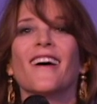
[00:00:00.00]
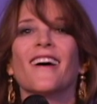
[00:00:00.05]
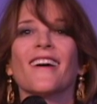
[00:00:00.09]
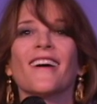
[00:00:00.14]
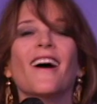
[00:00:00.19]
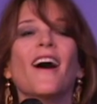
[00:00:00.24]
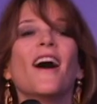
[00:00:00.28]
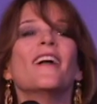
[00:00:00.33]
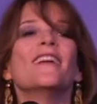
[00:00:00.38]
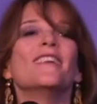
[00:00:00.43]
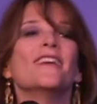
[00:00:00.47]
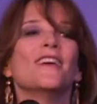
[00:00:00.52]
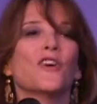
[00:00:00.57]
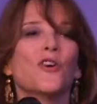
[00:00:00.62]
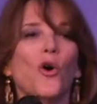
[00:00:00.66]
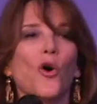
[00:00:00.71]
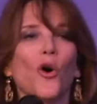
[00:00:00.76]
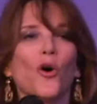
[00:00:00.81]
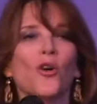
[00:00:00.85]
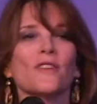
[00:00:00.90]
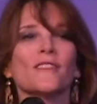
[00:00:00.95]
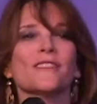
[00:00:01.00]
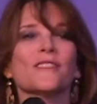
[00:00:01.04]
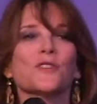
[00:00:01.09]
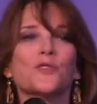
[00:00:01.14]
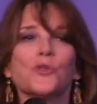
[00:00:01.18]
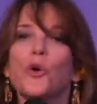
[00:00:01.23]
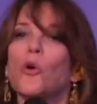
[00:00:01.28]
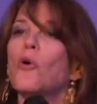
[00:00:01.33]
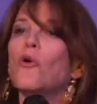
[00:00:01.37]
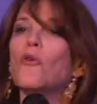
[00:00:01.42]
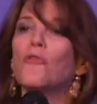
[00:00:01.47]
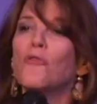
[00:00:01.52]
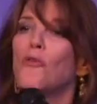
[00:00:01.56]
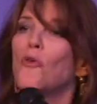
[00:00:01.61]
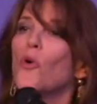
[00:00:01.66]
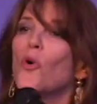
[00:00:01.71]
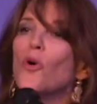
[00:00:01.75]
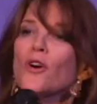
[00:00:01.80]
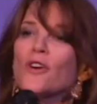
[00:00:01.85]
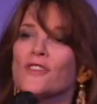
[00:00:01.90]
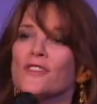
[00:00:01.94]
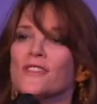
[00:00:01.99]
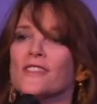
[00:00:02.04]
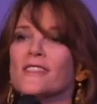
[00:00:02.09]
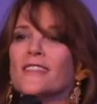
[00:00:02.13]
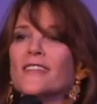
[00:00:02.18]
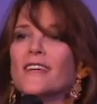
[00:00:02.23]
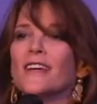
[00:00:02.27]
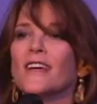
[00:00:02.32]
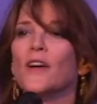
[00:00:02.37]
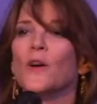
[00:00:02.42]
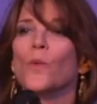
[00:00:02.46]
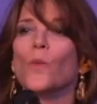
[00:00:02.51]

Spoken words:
Gandhi called soul force